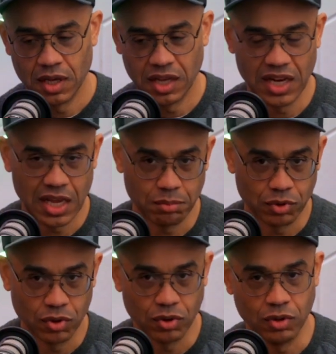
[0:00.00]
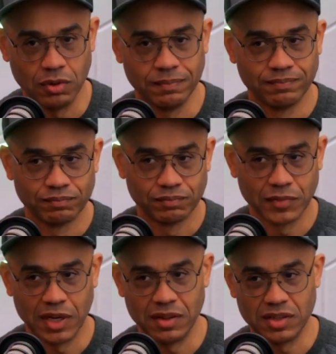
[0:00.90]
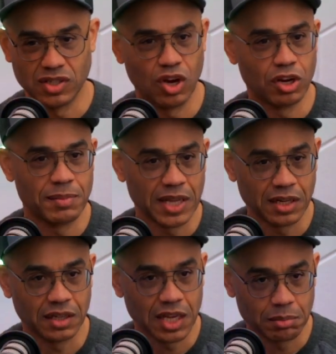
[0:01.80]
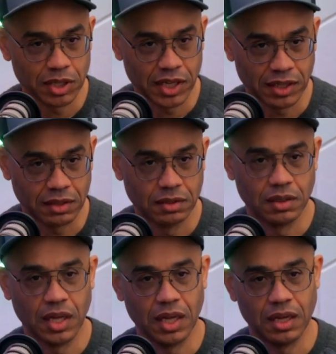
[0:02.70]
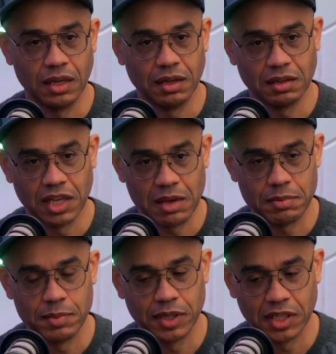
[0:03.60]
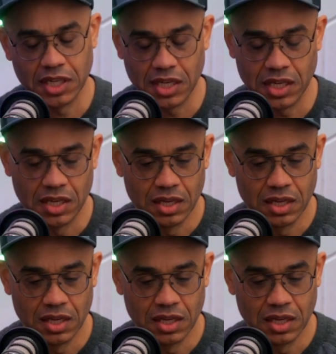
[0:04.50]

enable kind of this automated labeling capability.